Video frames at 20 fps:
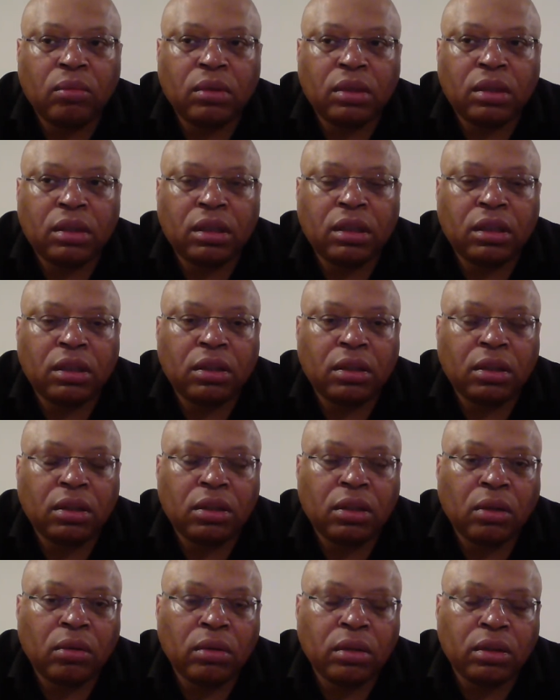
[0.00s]
she should have
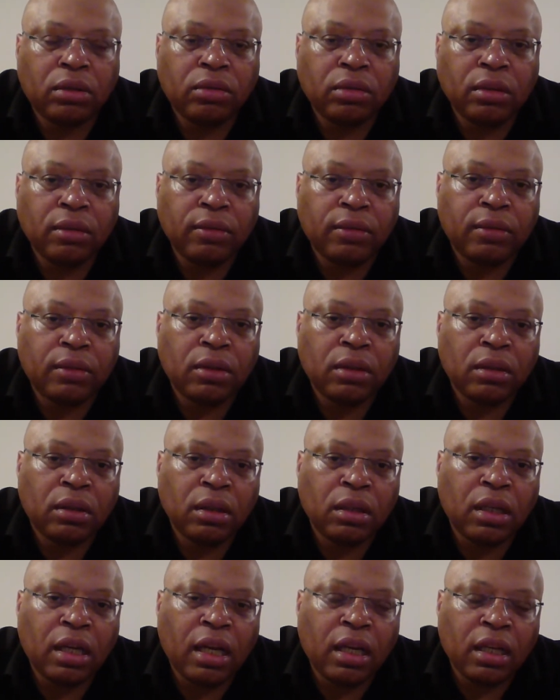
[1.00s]
told the truth to
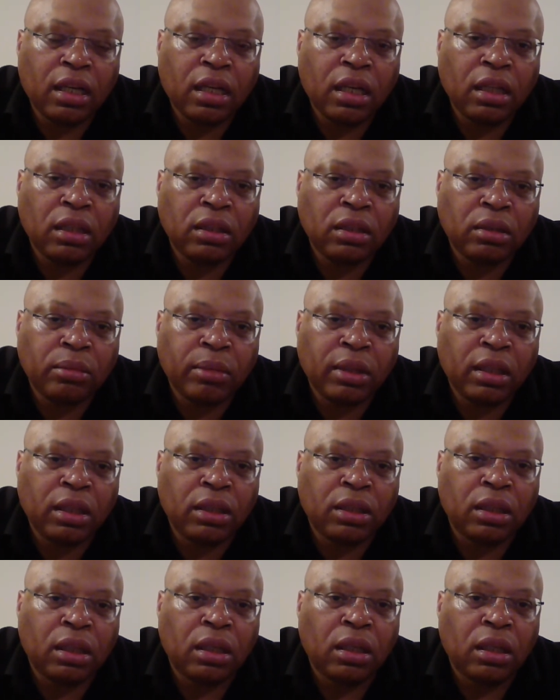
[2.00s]
the allocations
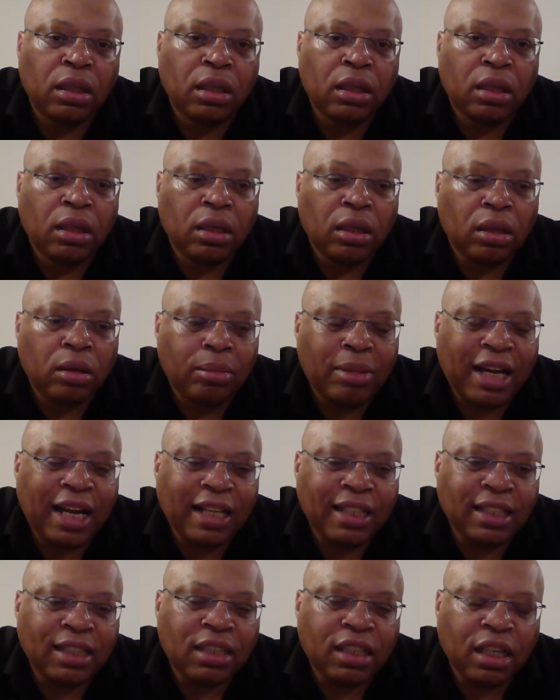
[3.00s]
manager. But at
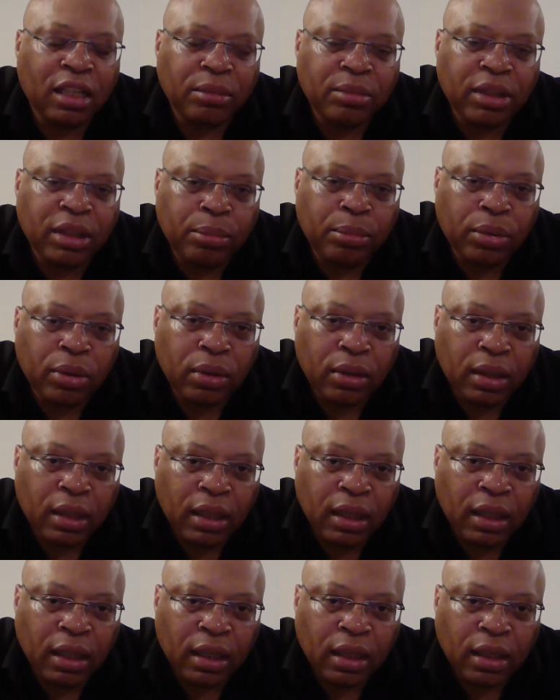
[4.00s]
the time she put
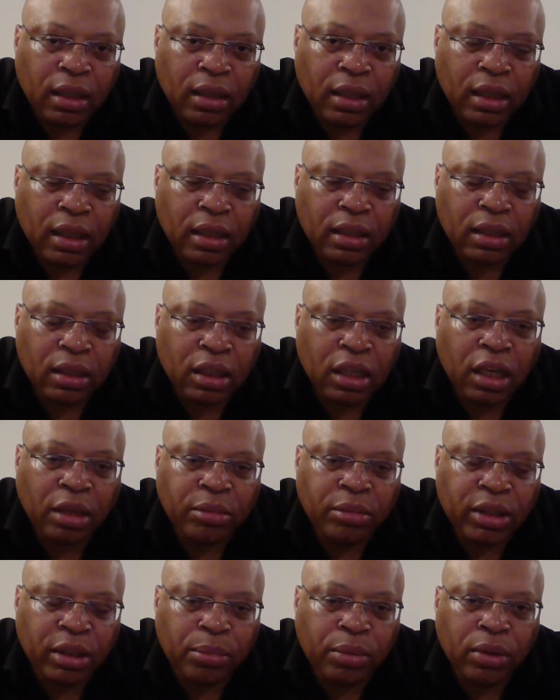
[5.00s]
the
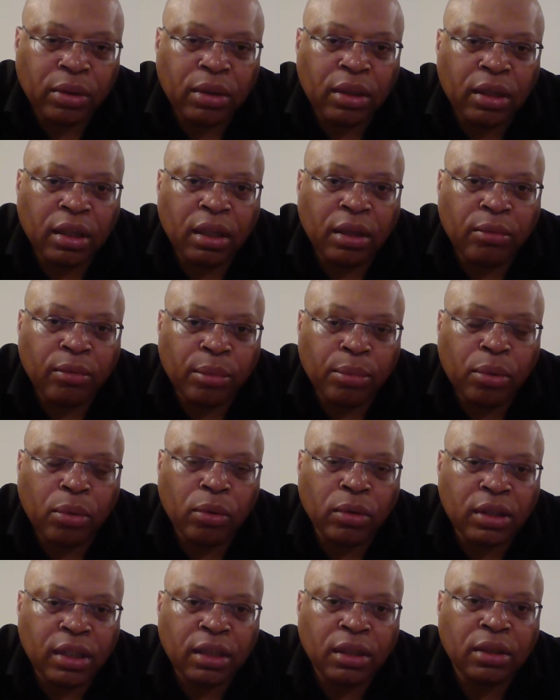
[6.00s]

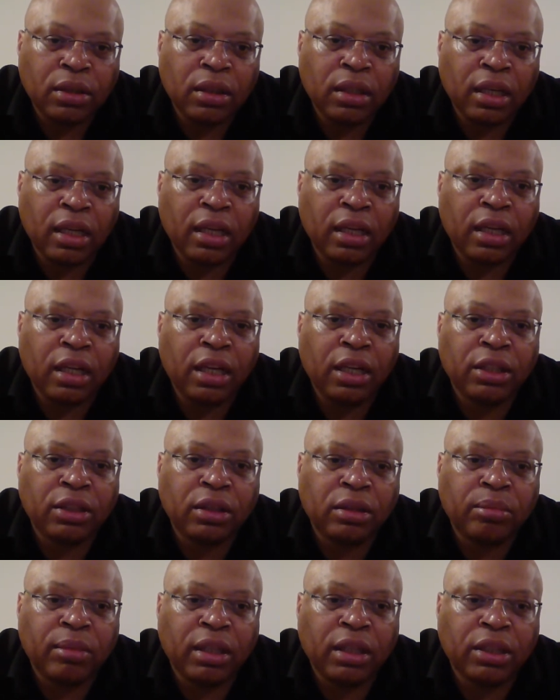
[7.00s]
report into the
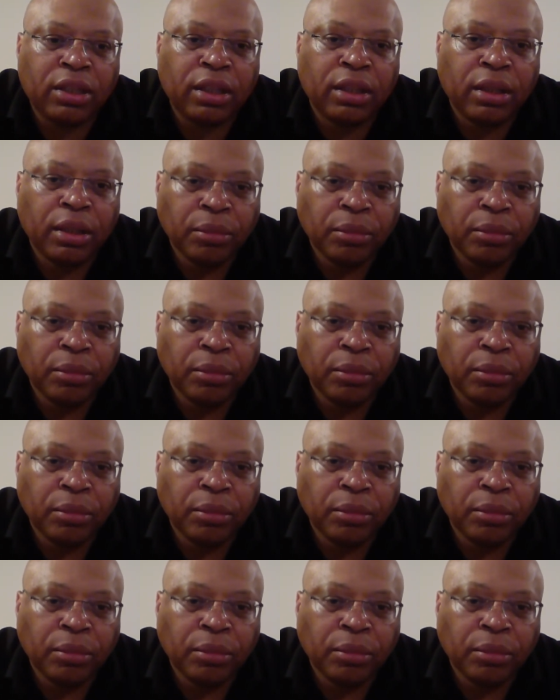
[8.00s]
allocations manager,